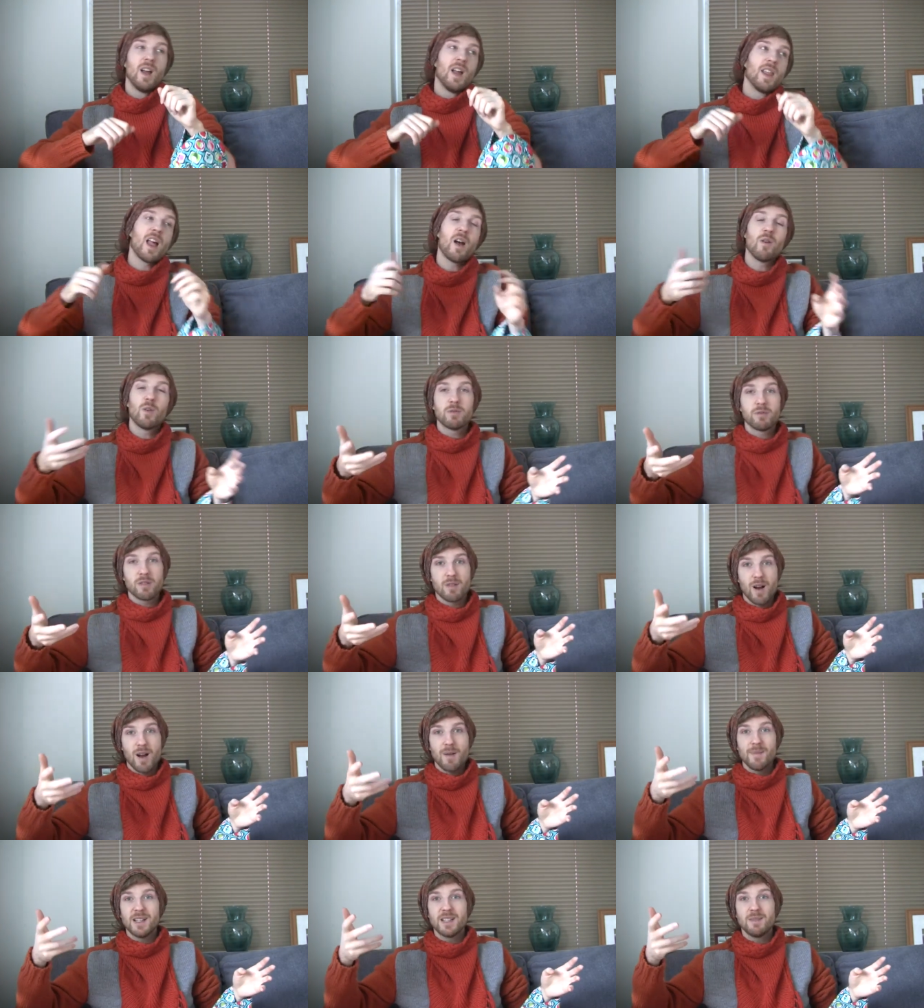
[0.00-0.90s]
That would
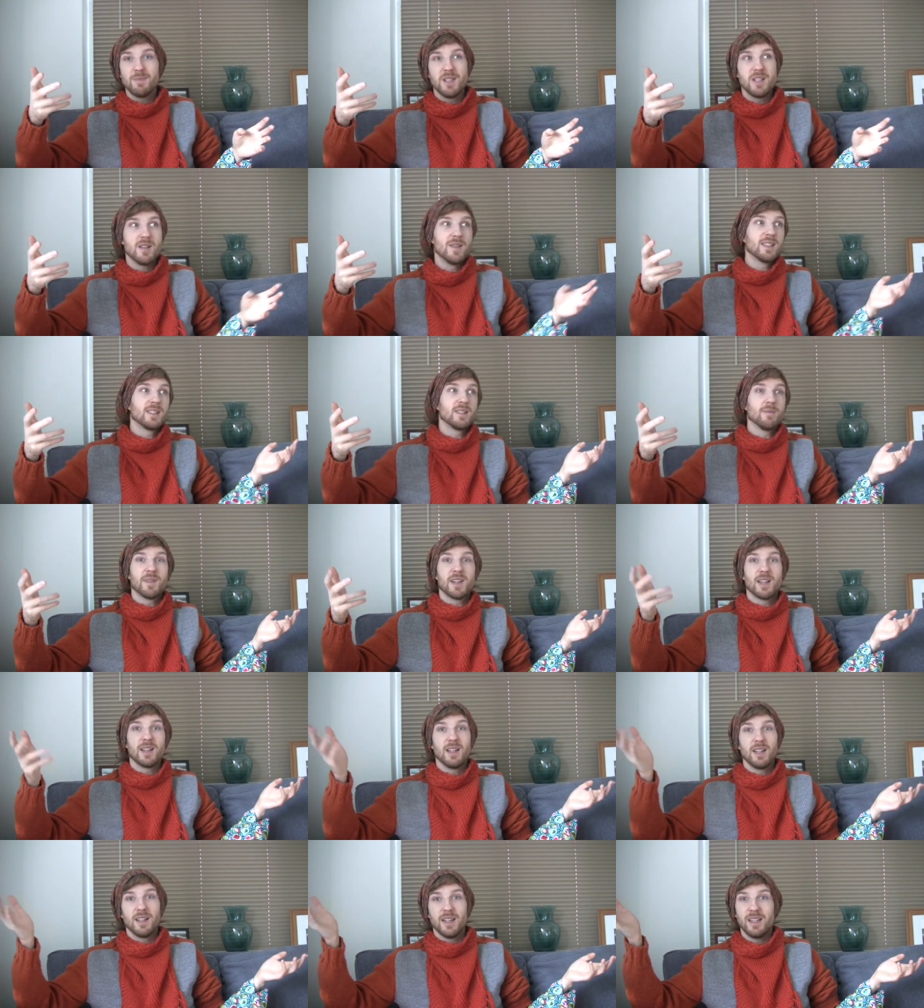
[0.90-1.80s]
require me to be doing
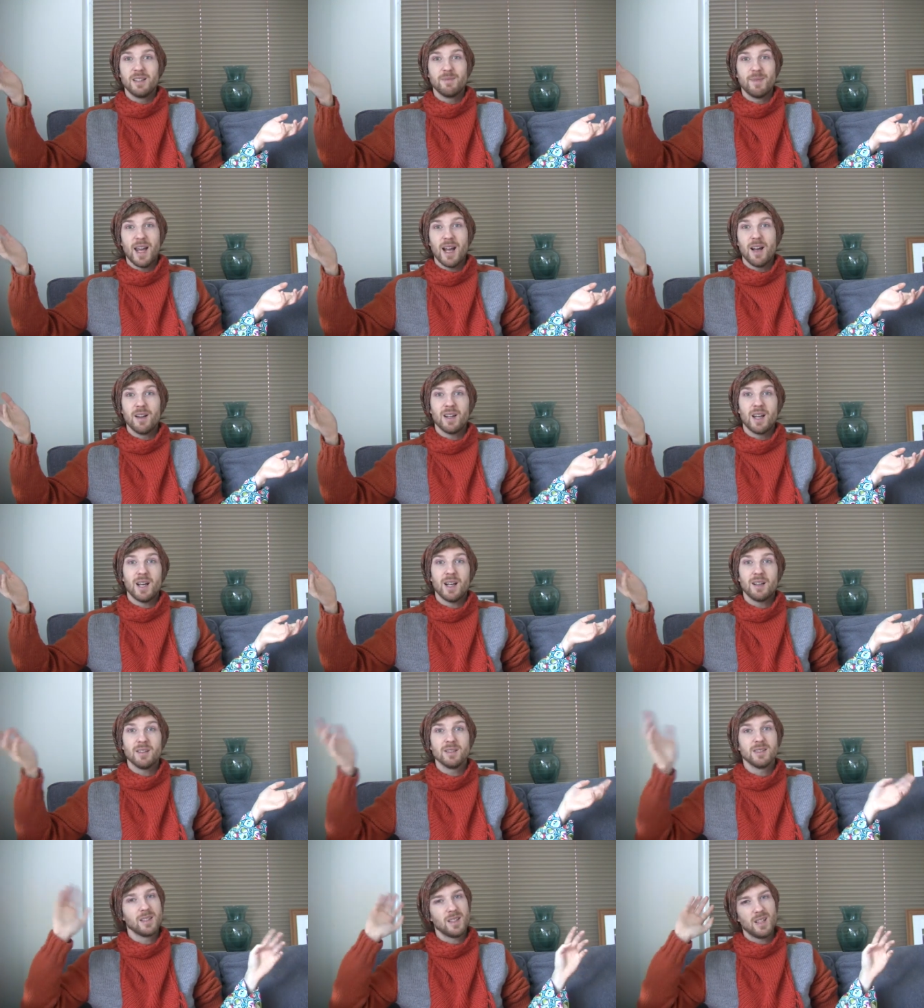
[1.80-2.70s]
something that leads me out of the
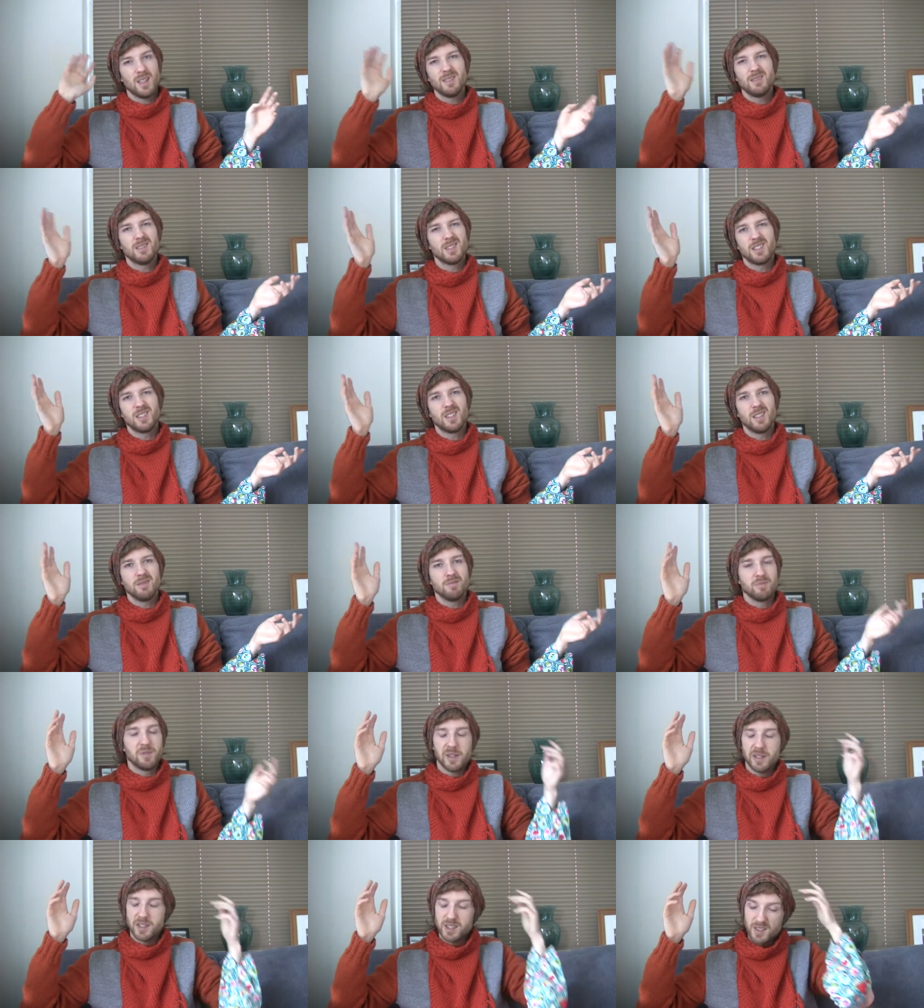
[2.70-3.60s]
house, and I just don't
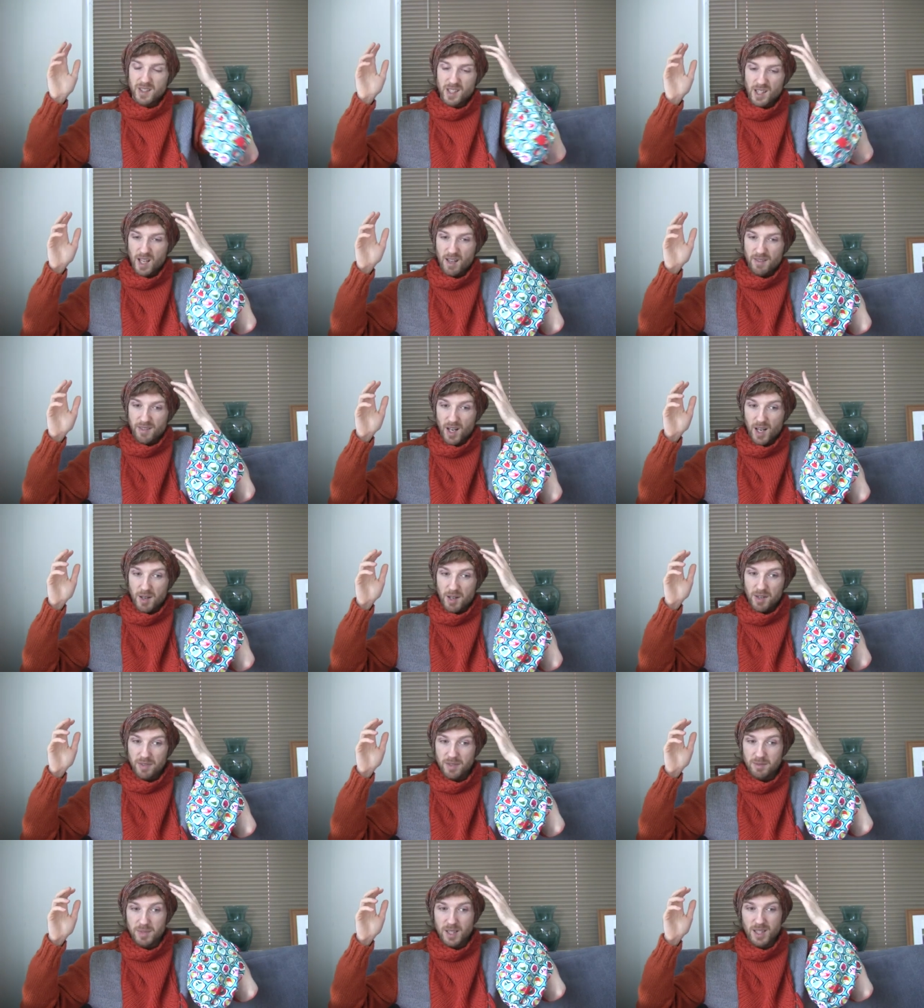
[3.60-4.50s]
bother doing that very
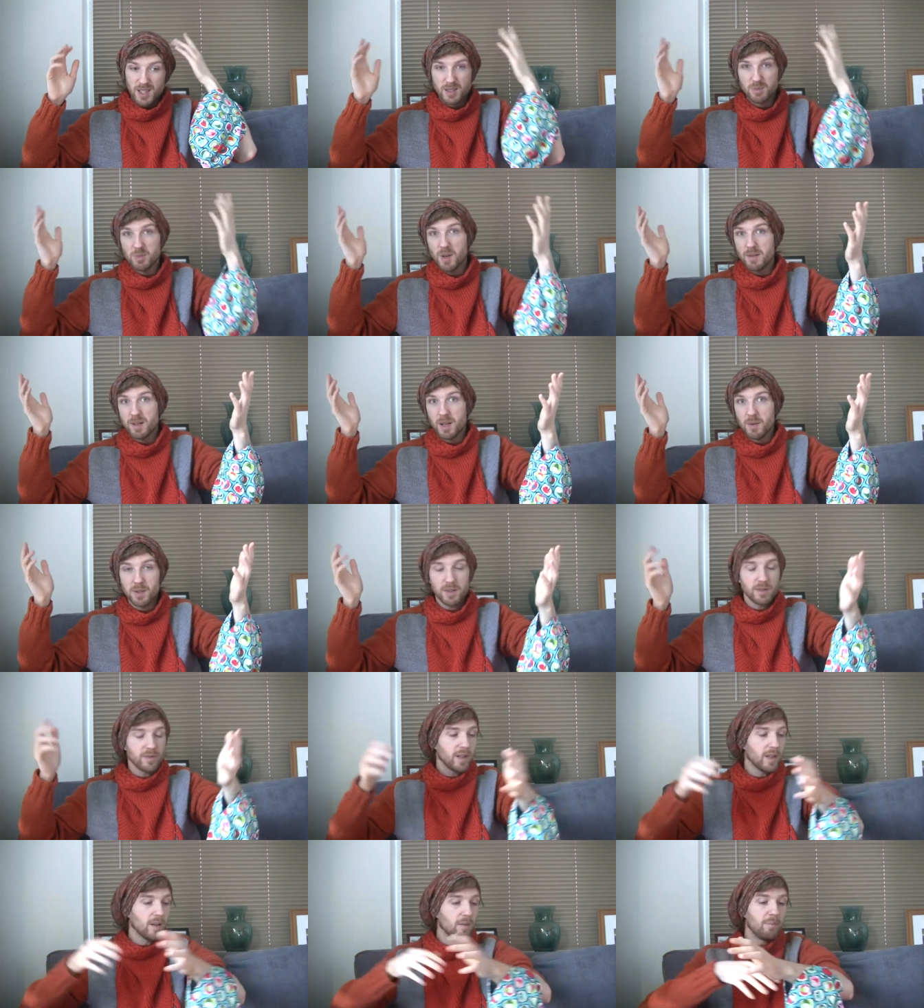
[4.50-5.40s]
often because, well, I don't
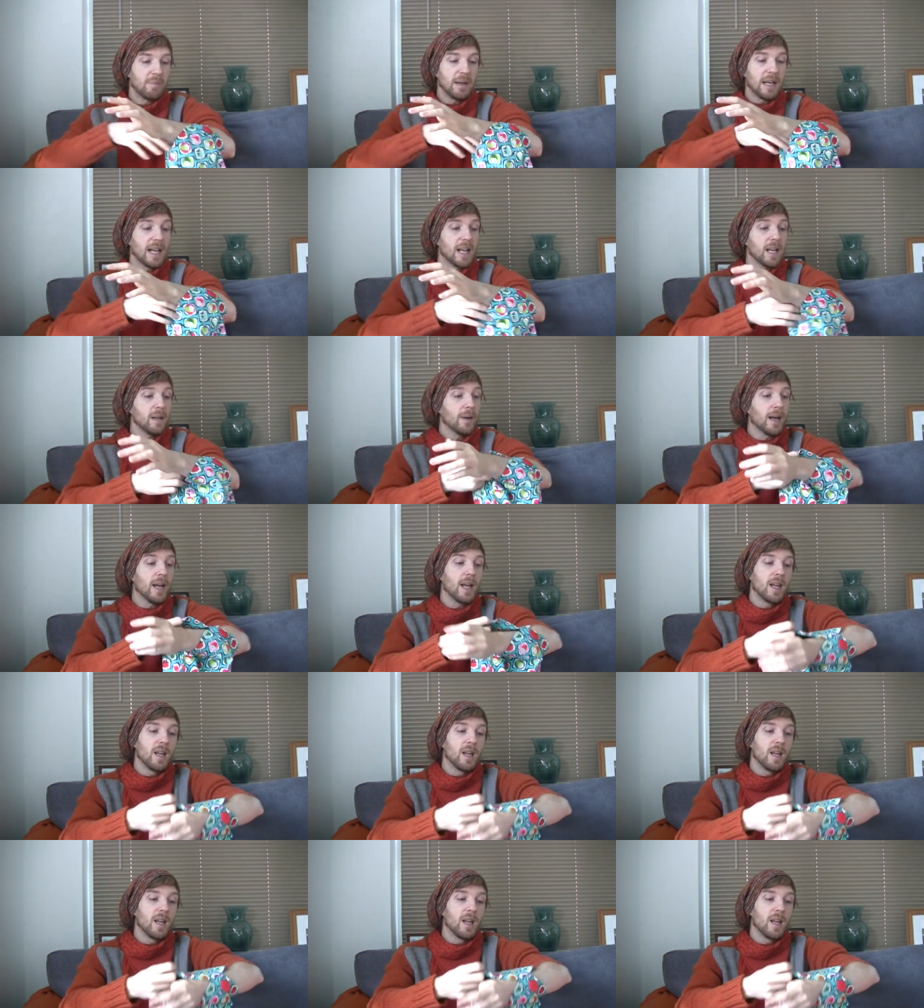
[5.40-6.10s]
want to. But anyway.